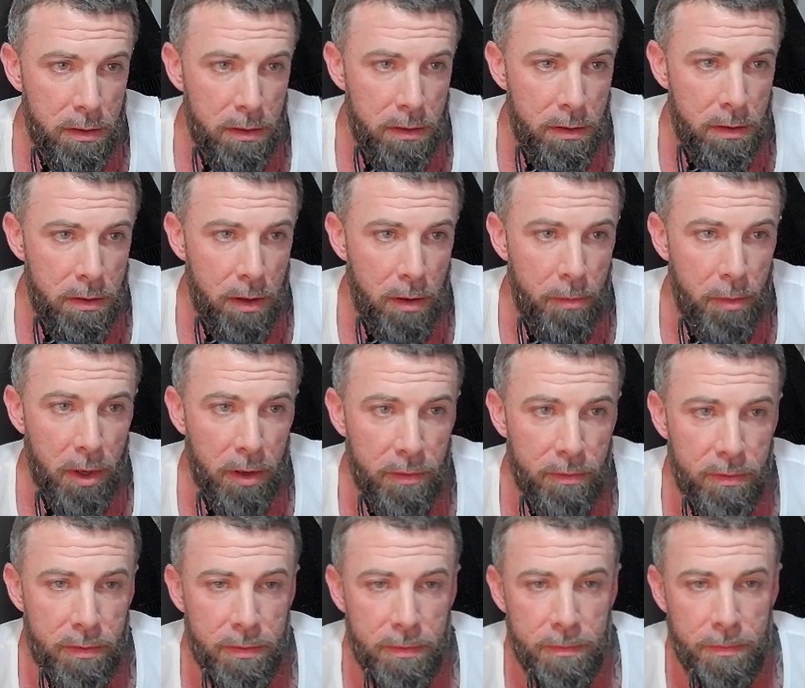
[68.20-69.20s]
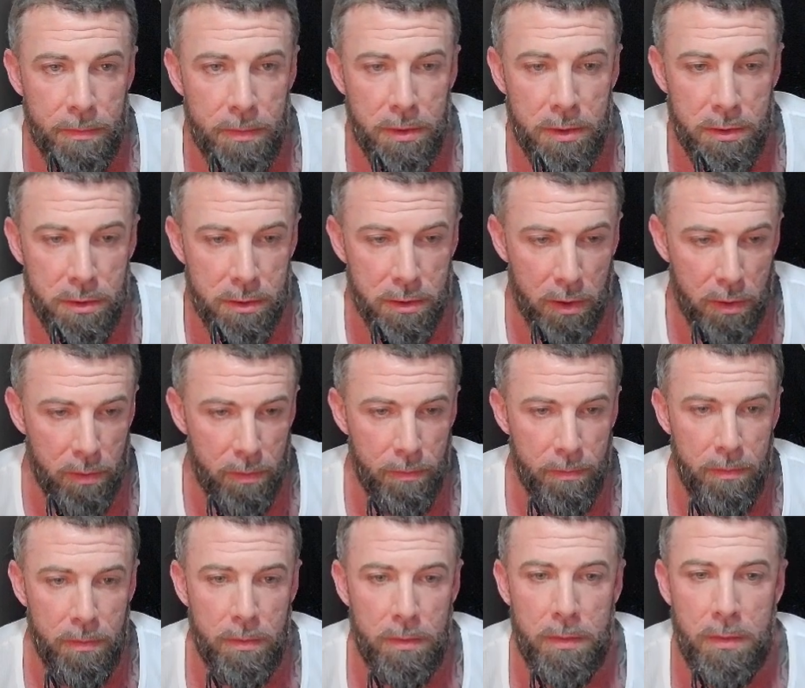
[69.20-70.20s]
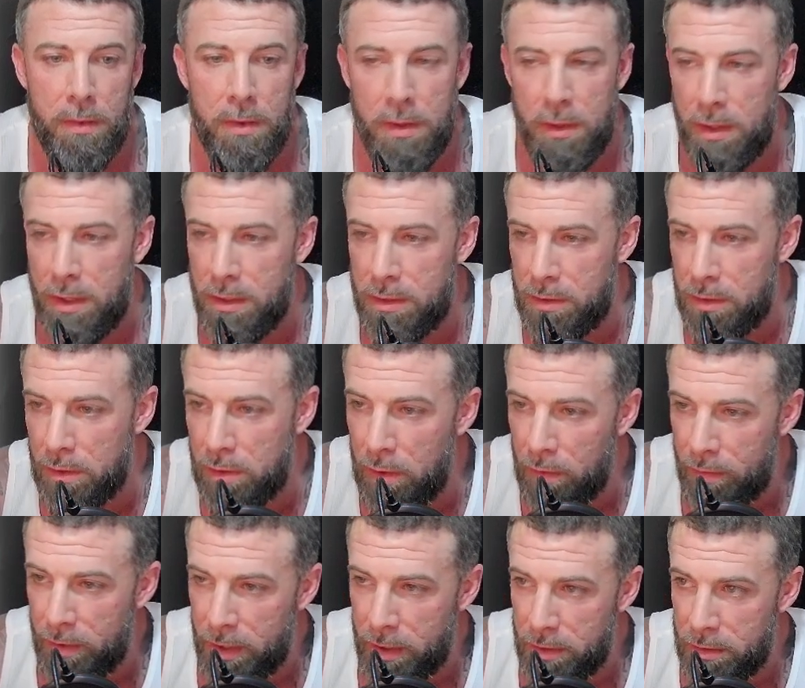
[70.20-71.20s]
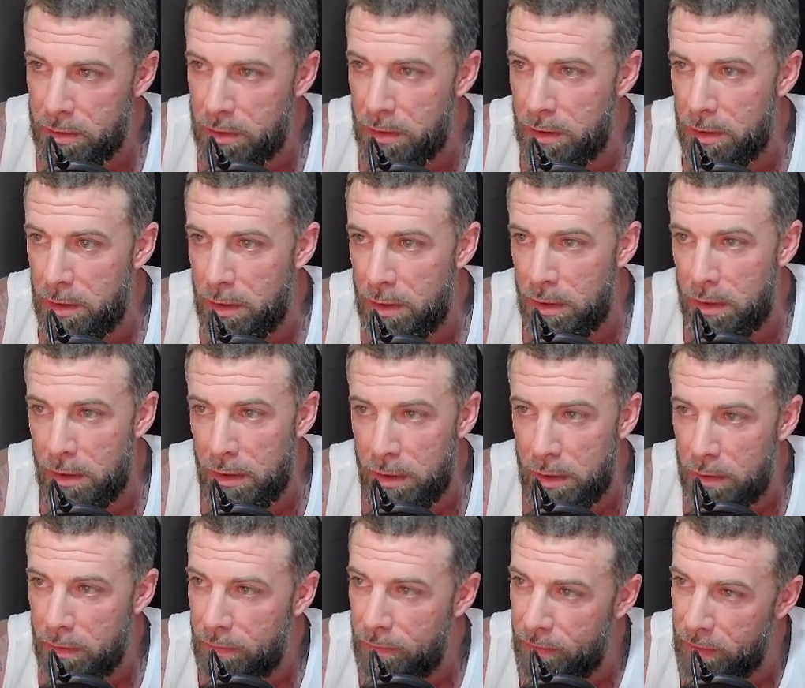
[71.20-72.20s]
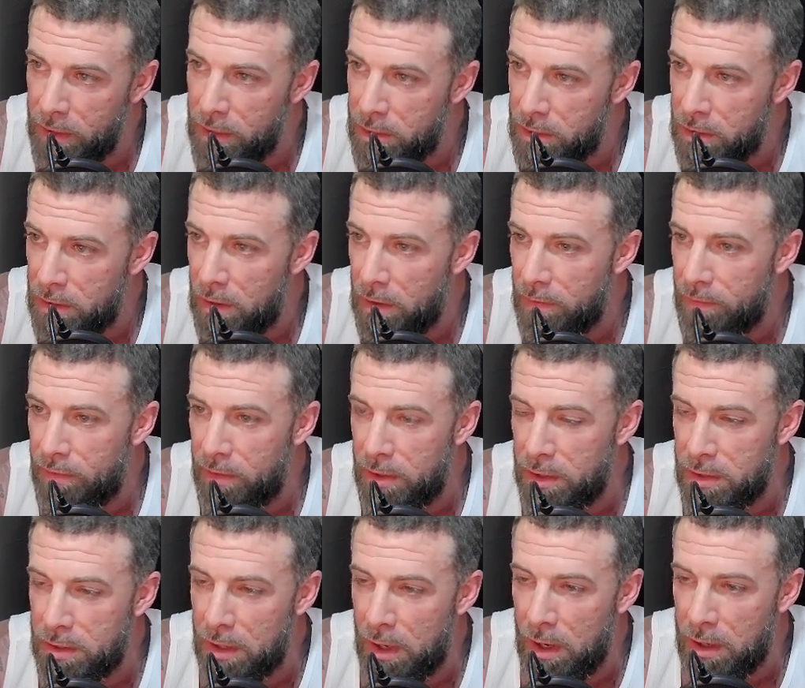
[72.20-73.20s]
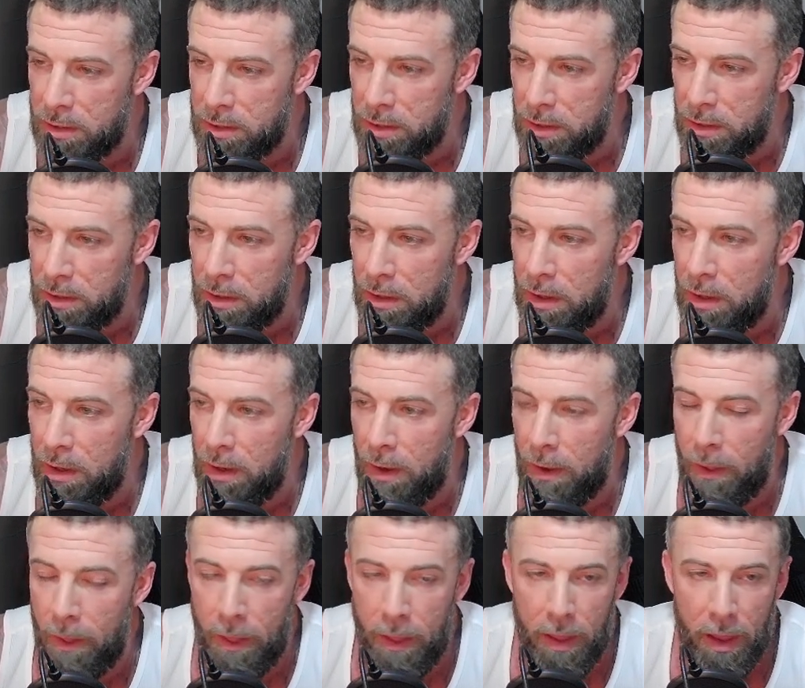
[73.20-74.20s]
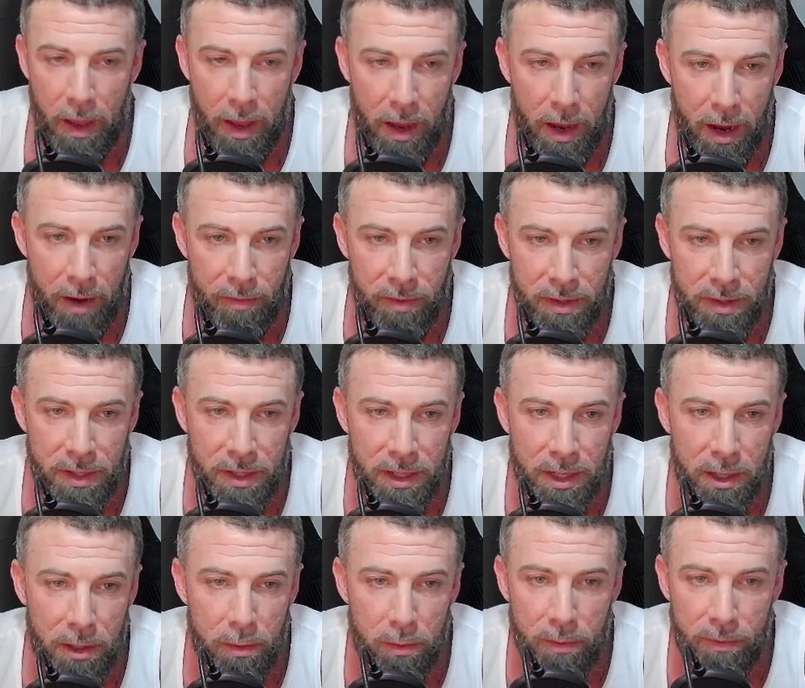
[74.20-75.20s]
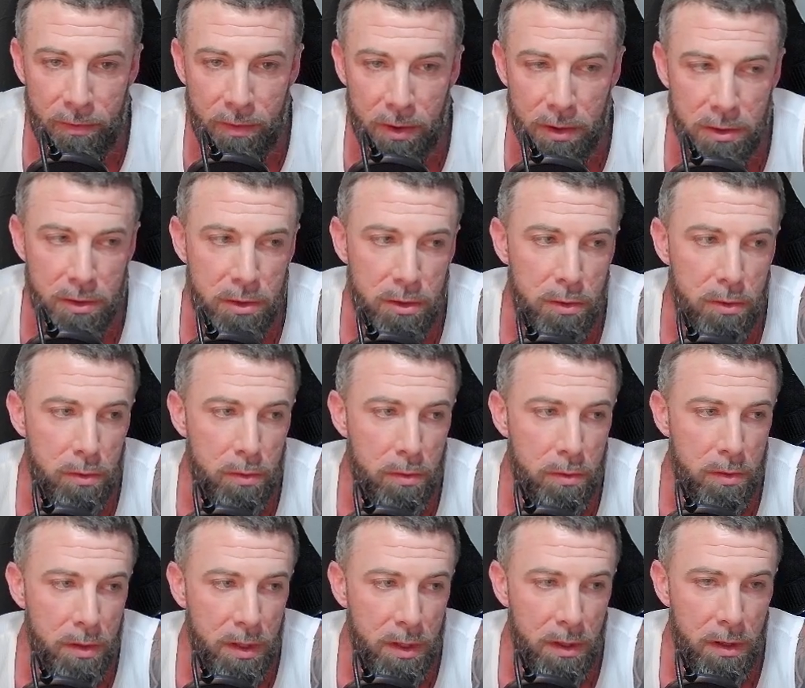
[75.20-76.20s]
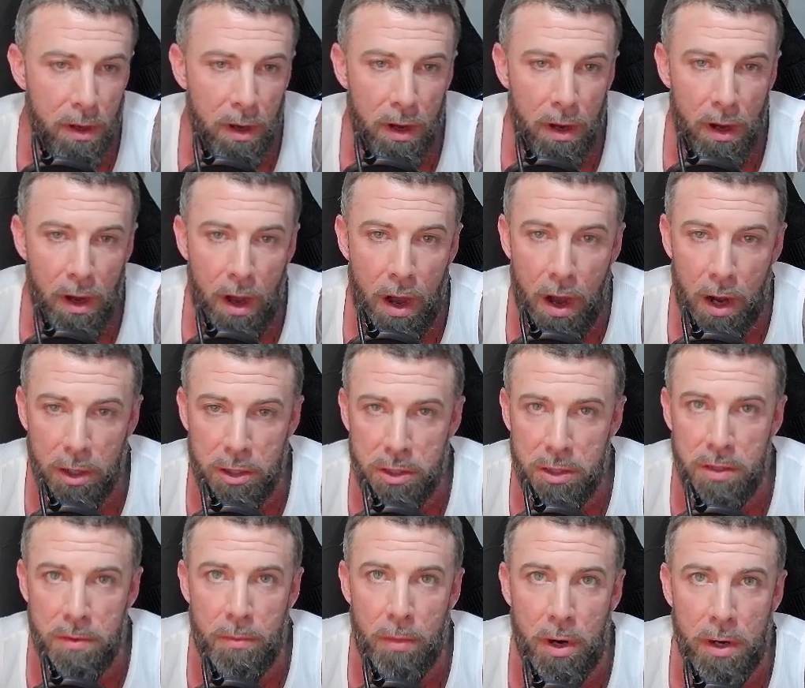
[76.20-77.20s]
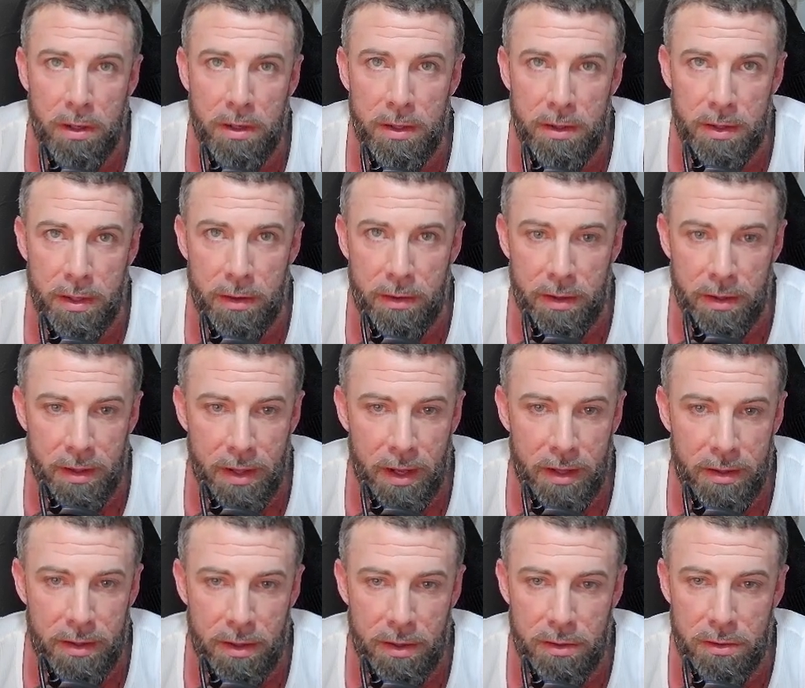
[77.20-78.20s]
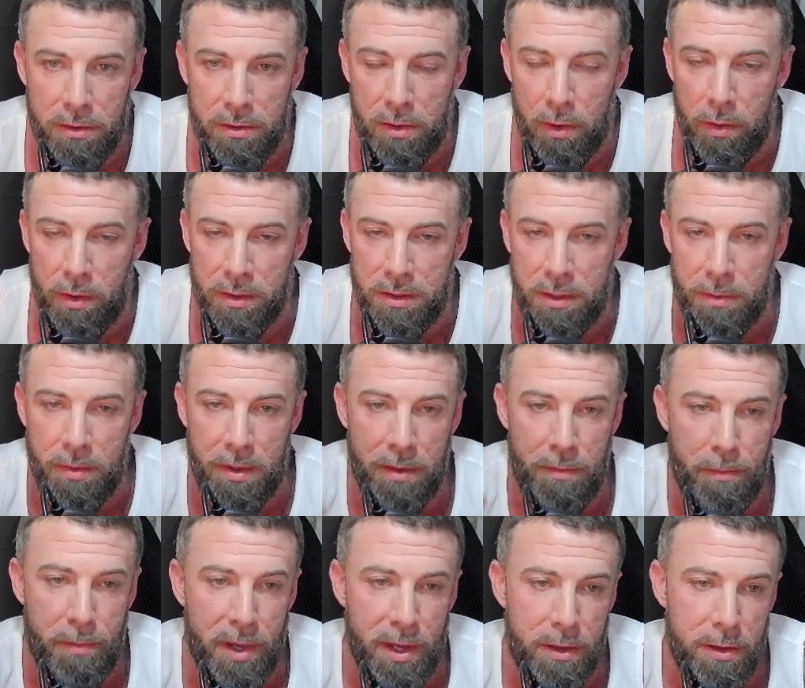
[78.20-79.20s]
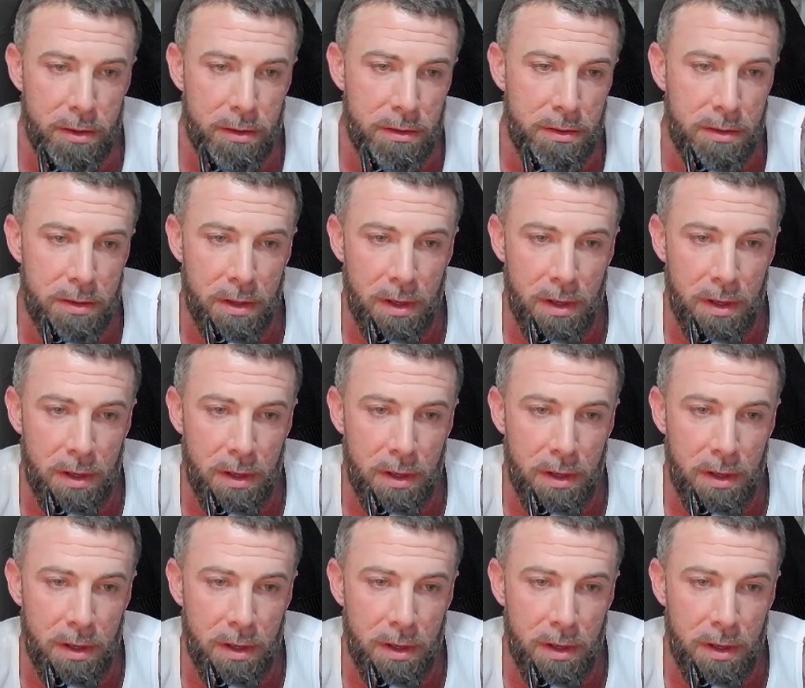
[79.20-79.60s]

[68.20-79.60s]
above. So let's look over here to the finished and unfinished auction. Everything here refers to the auction market theory that there's going to be bidders,